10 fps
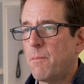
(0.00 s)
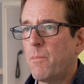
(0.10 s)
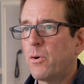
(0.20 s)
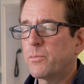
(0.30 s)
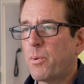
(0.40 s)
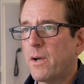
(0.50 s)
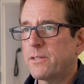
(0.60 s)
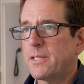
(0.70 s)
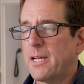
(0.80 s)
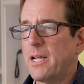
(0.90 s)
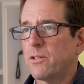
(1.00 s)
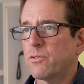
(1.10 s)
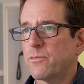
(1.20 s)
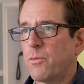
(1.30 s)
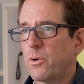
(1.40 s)
Most prostate
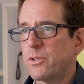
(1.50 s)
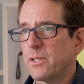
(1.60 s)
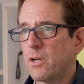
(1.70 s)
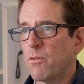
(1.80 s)
cancers, fortunately,